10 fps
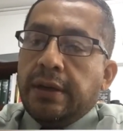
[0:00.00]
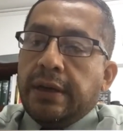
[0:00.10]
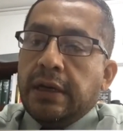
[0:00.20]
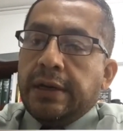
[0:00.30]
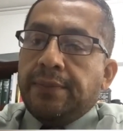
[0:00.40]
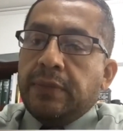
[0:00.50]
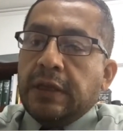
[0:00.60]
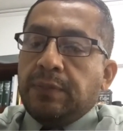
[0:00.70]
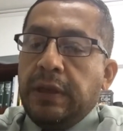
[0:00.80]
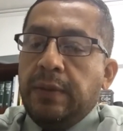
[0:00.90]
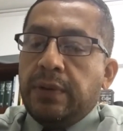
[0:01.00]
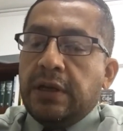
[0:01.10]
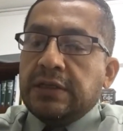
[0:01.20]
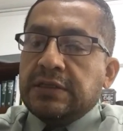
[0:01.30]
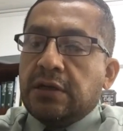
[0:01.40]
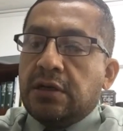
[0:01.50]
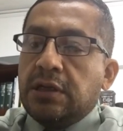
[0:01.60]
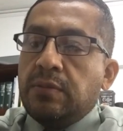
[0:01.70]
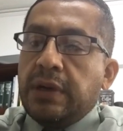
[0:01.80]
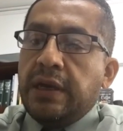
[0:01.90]
um, that people had
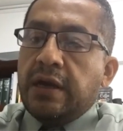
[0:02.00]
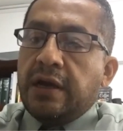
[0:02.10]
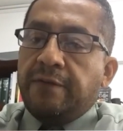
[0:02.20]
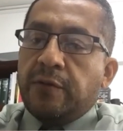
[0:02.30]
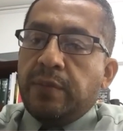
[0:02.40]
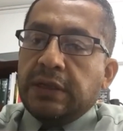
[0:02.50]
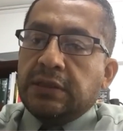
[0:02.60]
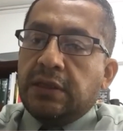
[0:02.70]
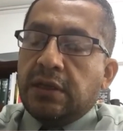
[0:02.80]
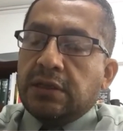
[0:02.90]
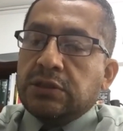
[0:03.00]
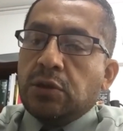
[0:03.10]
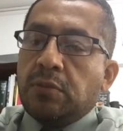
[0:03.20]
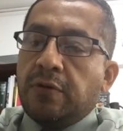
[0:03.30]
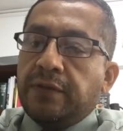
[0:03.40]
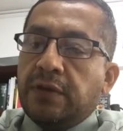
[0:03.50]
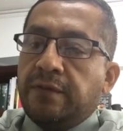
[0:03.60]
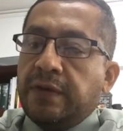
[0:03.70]
started buying ivermectin at some of the